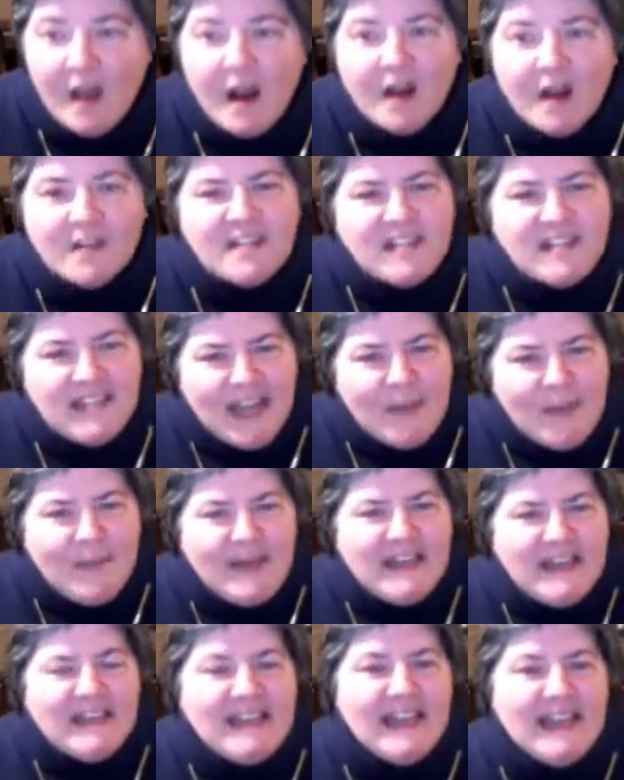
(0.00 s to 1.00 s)
Our Step
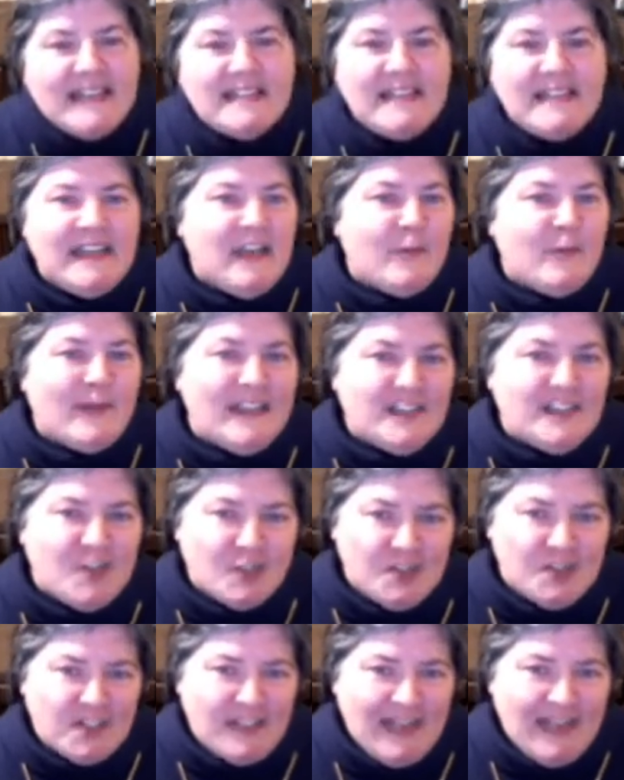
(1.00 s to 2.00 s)
into Destiny
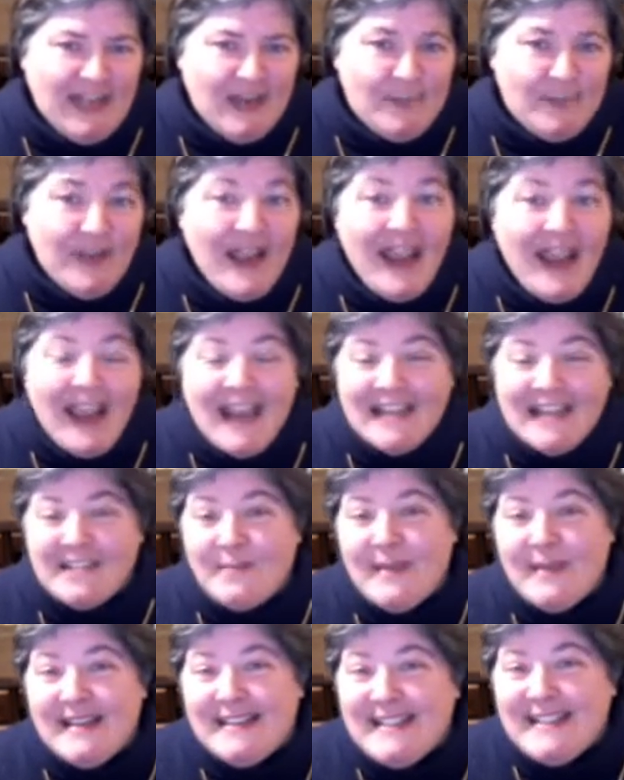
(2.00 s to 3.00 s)
research team has
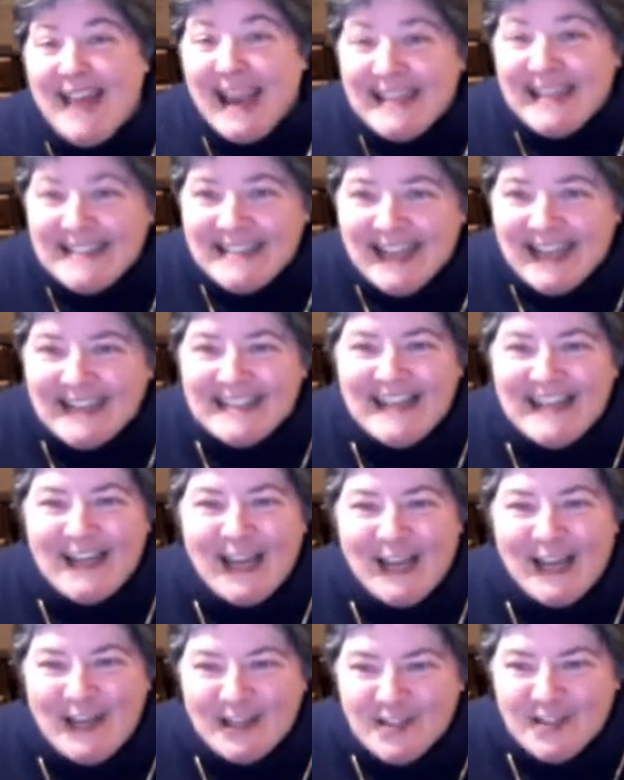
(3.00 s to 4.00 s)
been
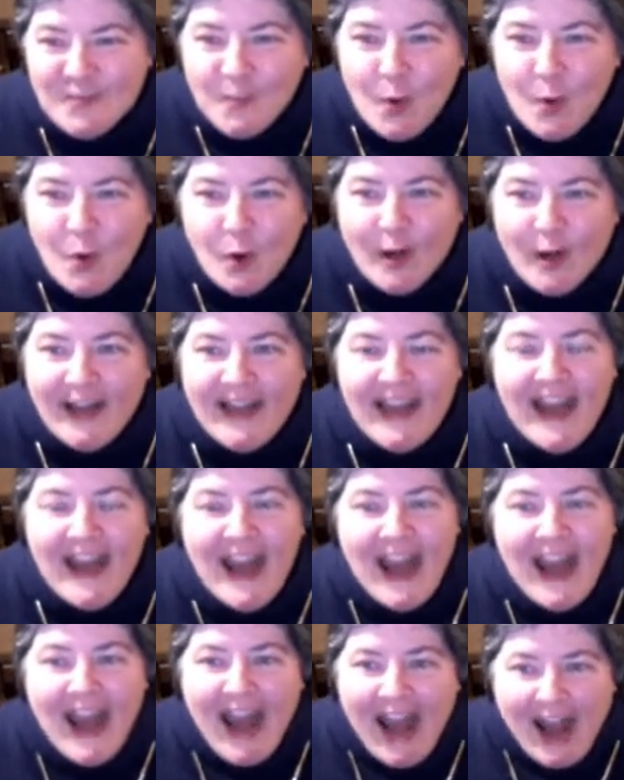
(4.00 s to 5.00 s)
dissecting and exploring
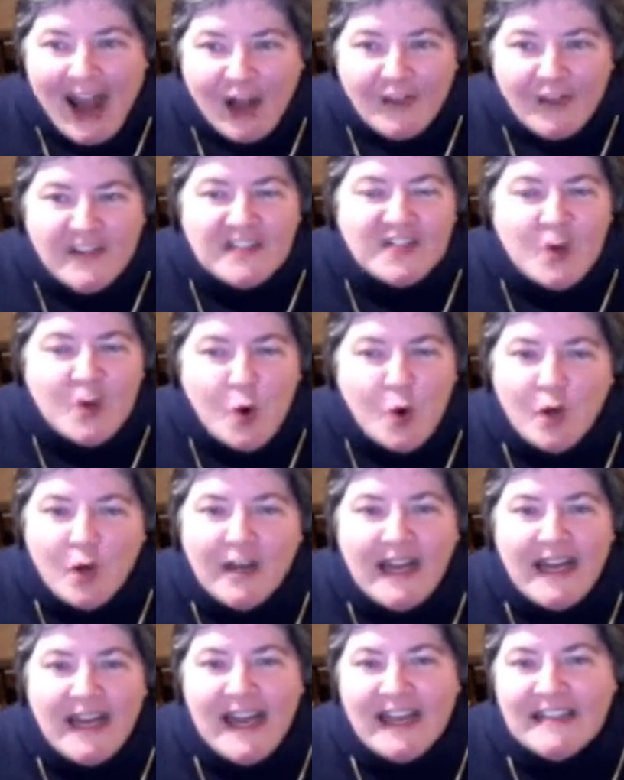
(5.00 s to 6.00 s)
how this core
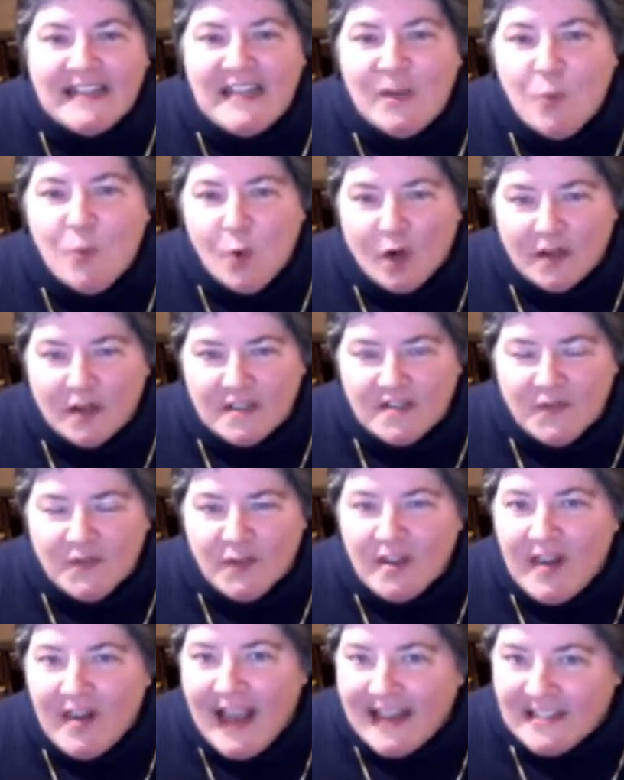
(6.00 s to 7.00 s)
connecting works
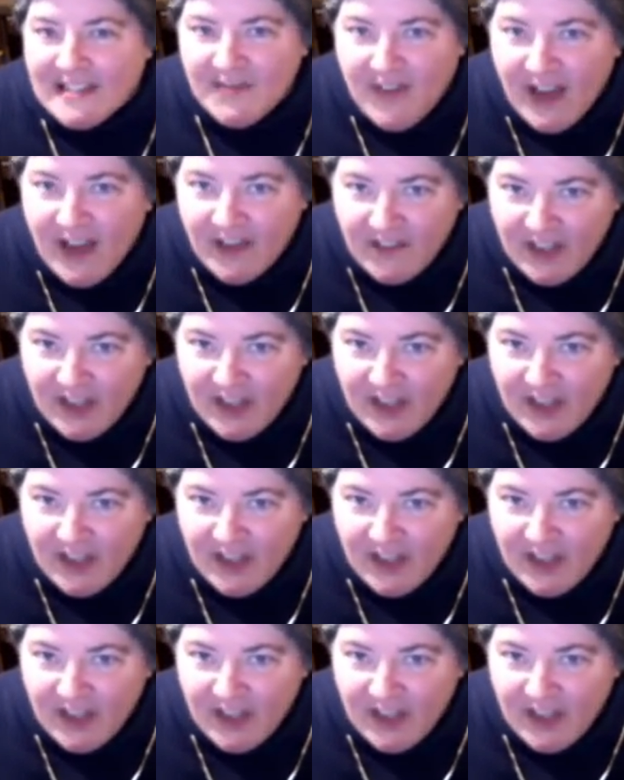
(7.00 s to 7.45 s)
for the last 5